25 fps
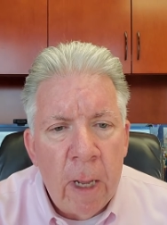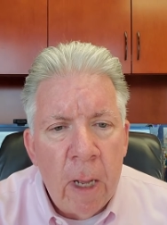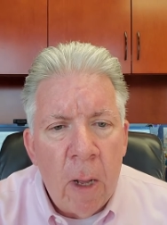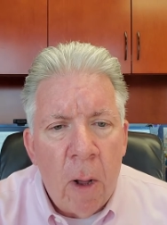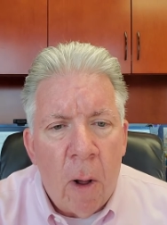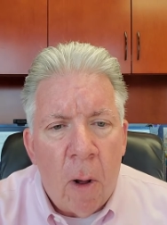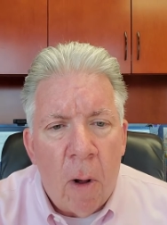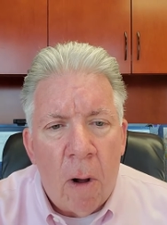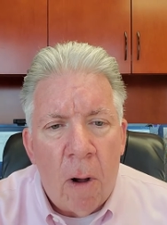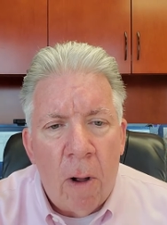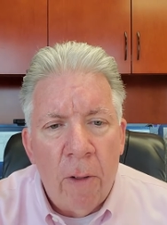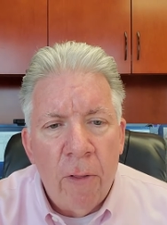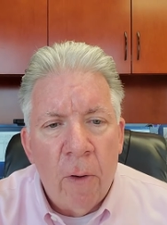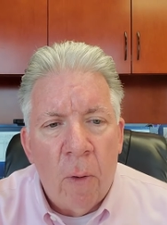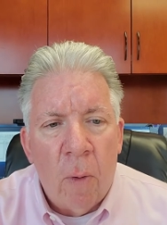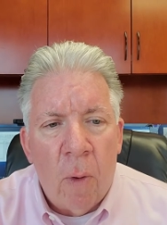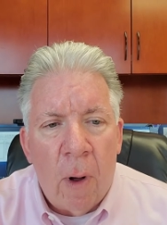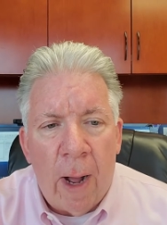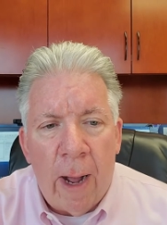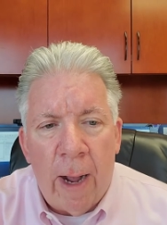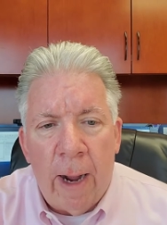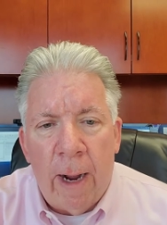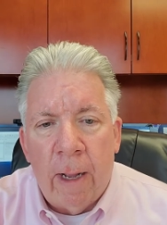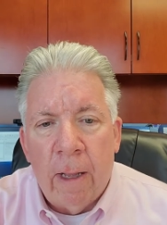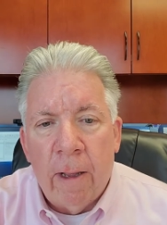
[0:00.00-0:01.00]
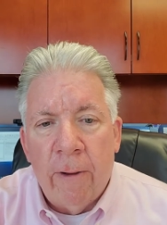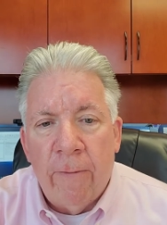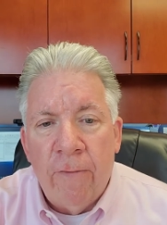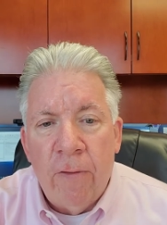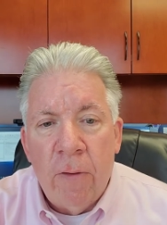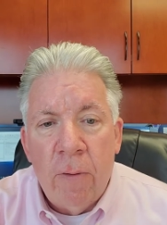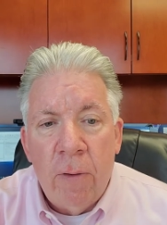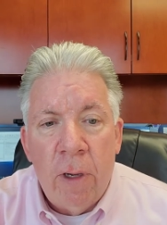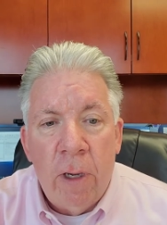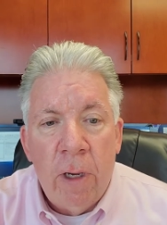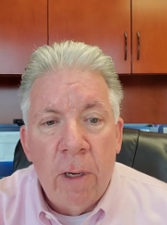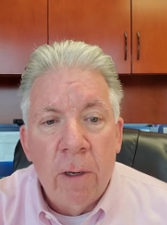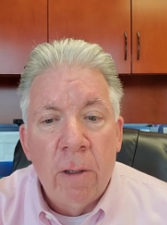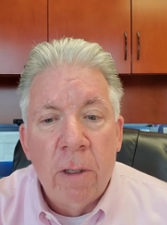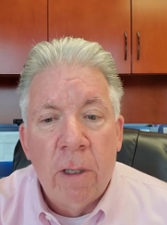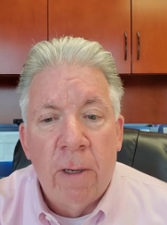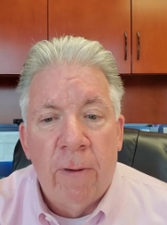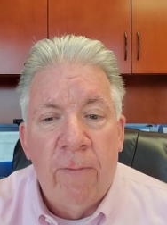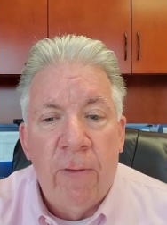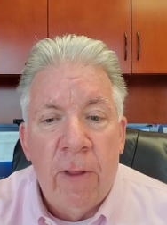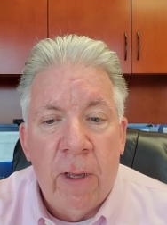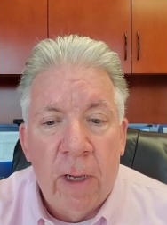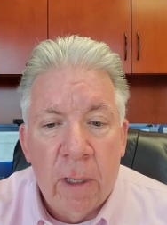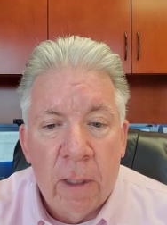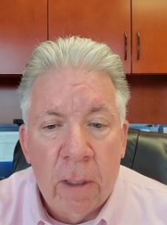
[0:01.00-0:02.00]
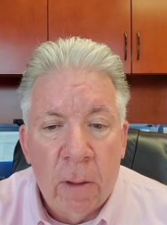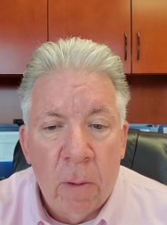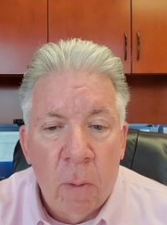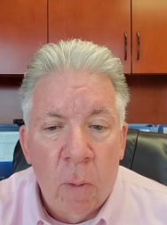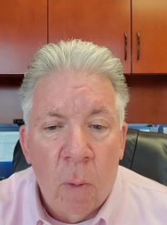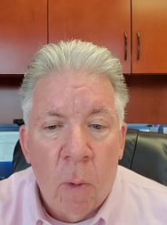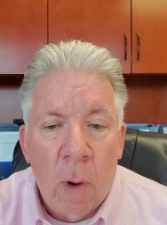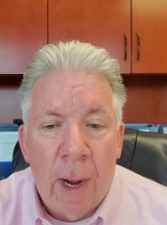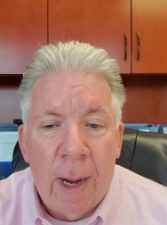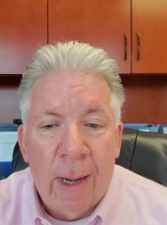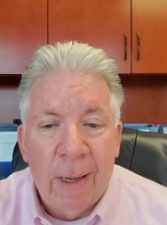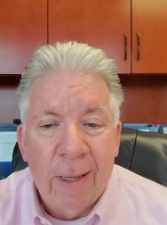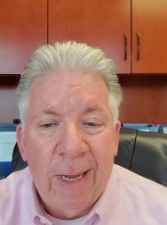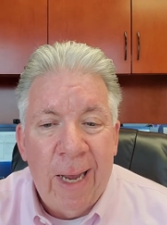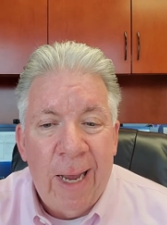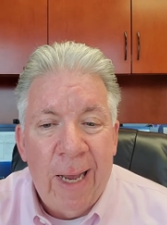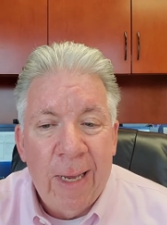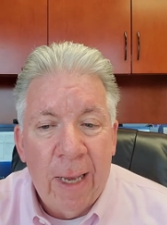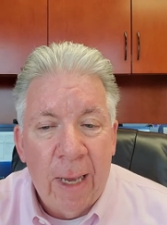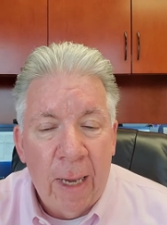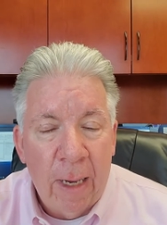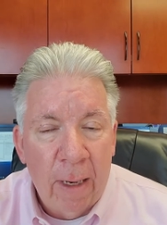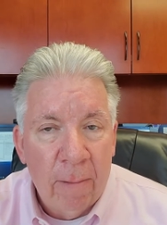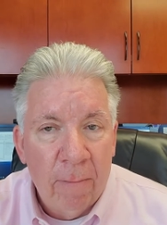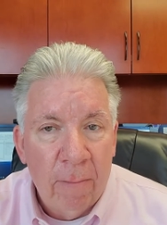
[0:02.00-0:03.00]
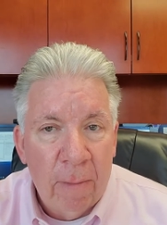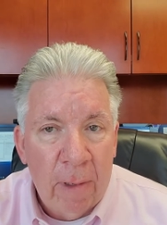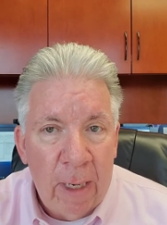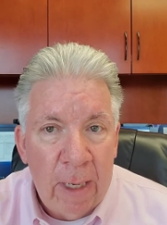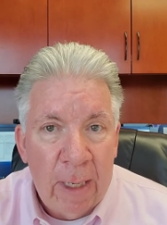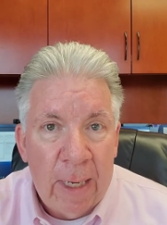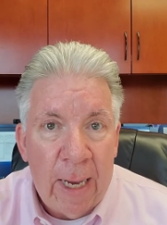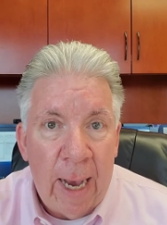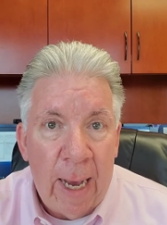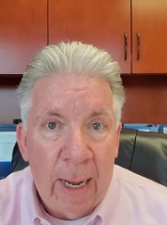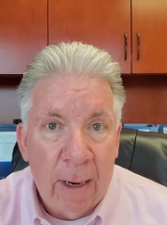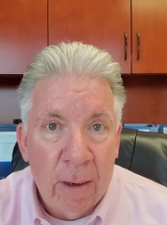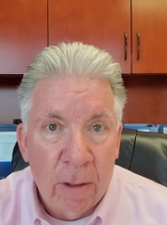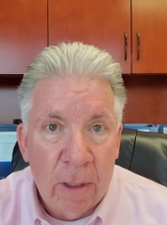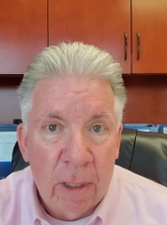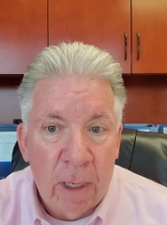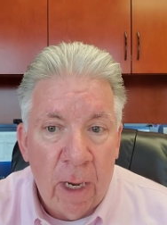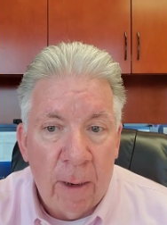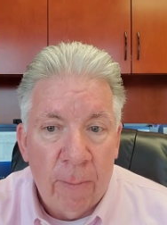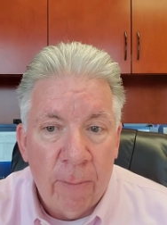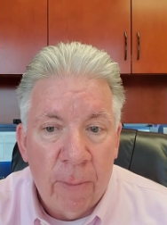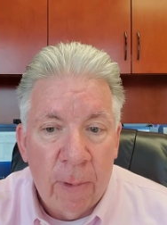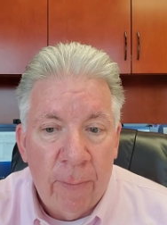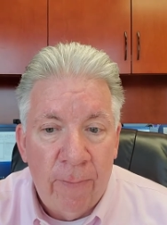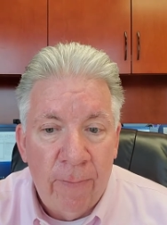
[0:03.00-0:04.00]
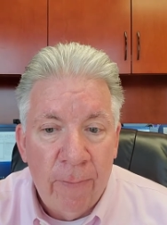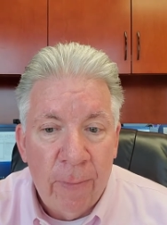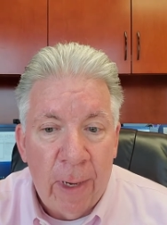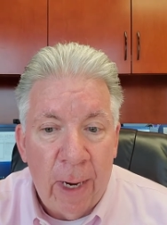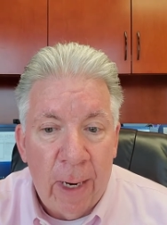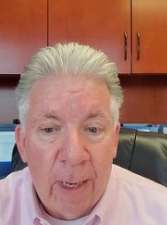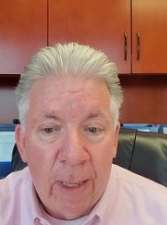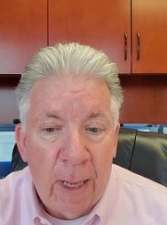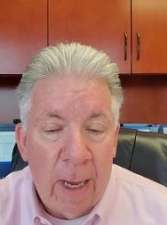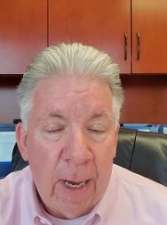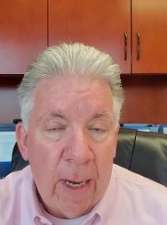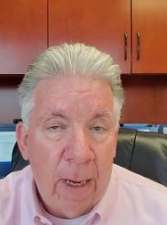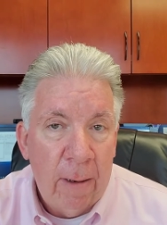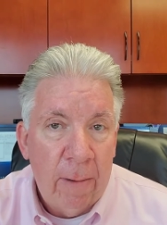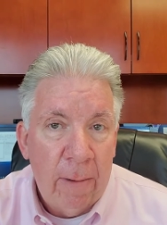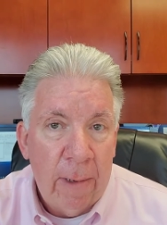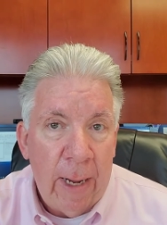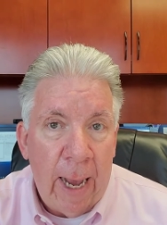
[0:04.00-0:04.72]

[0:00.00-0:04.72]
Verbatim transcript: all the while, a few years of this while taking etanercept, and then